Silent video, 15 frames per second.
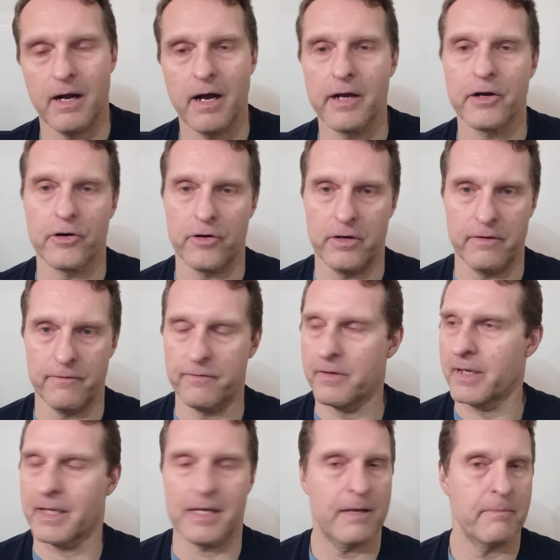unheard of.
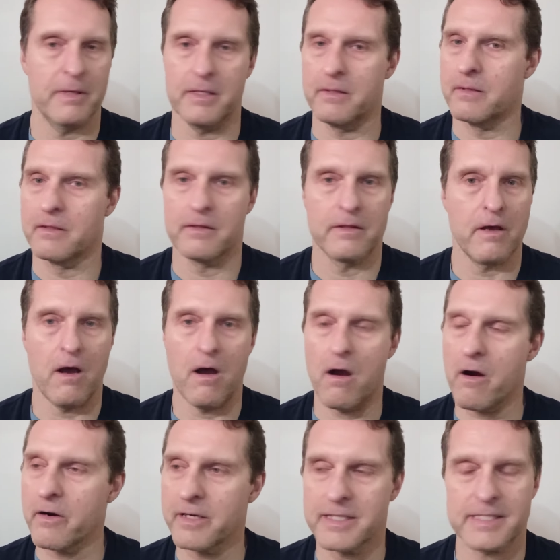Like, I mean, the
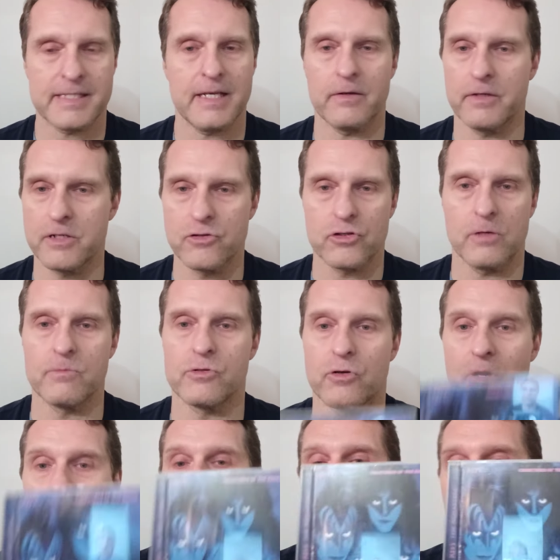hardest sounding drums
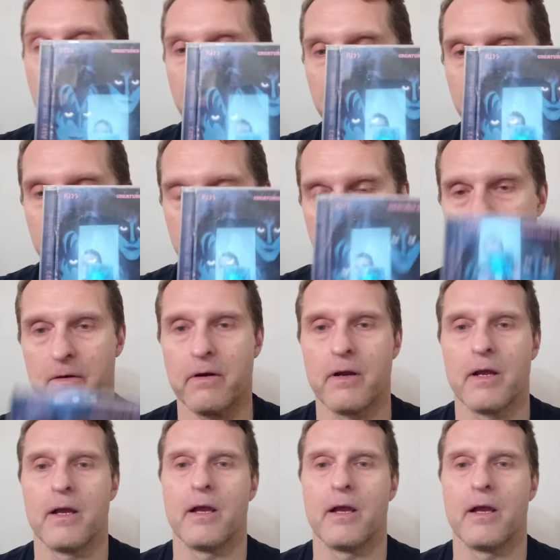you're ever going to hear.